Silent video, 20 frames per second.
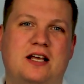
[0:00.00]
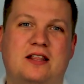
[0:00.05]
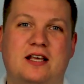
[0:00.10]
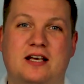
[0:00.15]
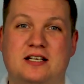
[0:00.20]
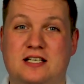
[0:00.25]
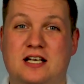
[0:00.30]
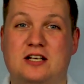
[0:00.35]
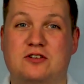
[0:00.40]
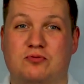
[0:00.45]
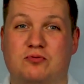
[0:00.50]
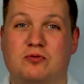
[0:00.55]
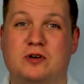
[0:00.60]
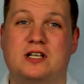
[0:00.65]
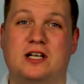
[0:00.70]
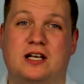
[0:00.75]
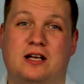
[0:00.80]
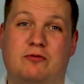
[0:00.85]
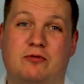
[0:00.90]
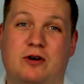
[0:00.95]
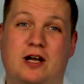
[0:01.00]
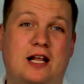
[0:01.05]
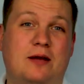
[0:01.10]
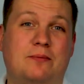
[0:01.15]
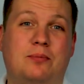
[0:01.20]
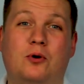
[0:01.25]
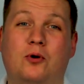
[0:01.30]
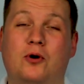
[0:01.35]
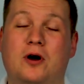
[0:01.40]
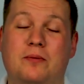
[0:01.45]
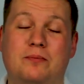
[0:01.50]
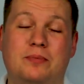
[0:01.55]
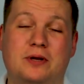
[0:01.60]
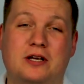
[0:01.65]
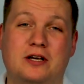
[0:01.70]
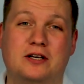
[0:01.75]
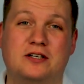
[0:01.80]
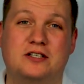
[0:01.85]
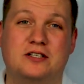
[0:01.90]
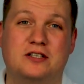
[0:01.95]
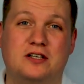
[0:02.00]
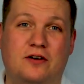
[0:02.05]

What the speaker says: this is really important because,